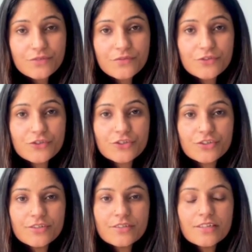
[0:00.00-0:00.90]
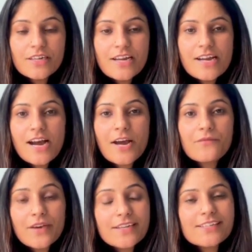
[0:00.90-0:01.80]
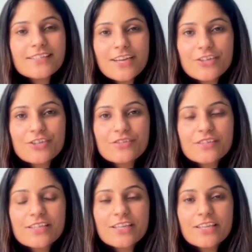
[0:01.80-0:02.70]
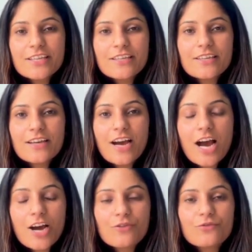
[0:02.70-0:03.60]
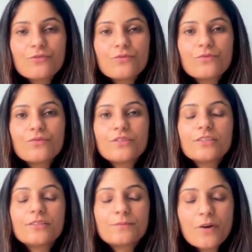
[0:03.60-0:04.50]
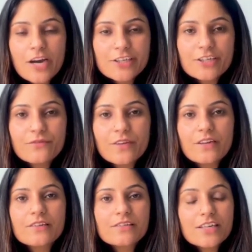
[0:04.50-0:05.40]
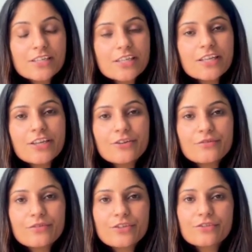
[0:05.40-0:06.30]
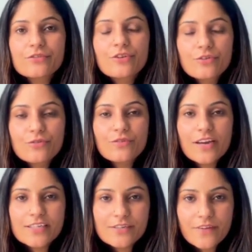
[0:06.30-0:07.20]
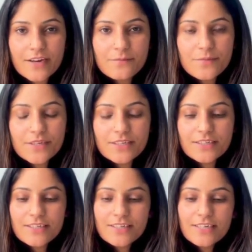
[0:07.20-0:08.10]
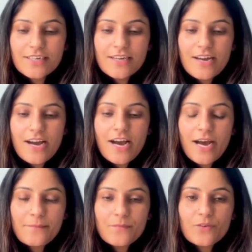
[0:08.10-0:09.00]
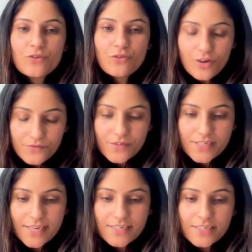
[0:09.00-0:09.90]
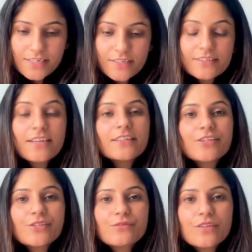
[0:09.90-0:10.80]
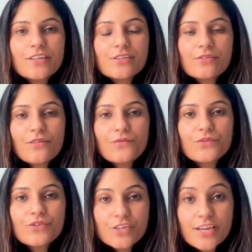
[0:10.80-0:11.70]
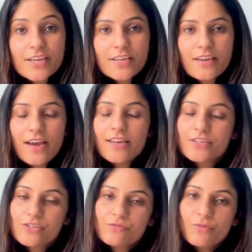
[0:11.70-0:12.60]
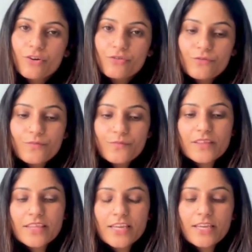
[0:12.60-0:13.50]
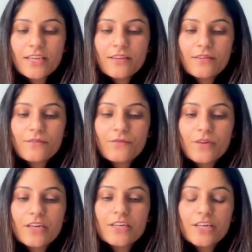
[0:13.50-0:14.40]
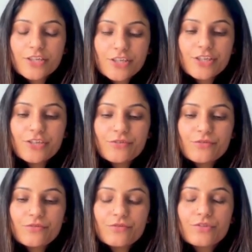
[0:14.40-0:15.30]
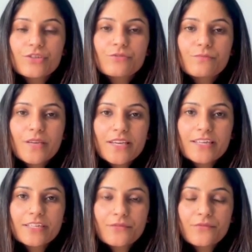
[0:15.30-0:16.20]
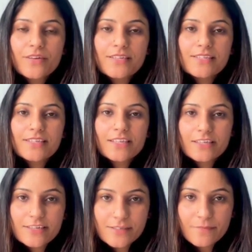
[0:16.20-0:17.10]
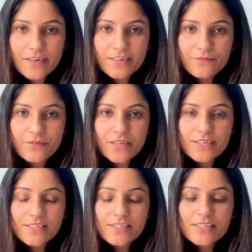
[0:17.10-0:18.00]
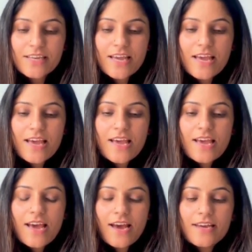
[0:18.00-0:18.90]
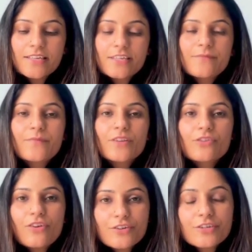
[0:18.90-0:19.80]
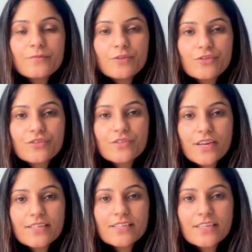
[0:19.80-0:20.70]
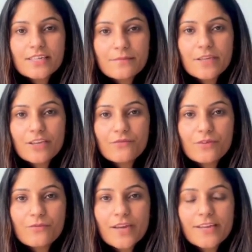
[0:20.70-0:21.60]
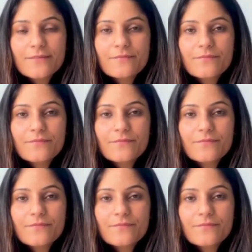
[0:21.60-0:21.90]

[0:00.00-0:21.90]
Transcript: the future, I'm very excited to see how the Pioneer will continue to grow and develop. I'm confident that the students of today and tomorrow, they will continue to make a difference in their respective fields and contribute to society in a meaningful way.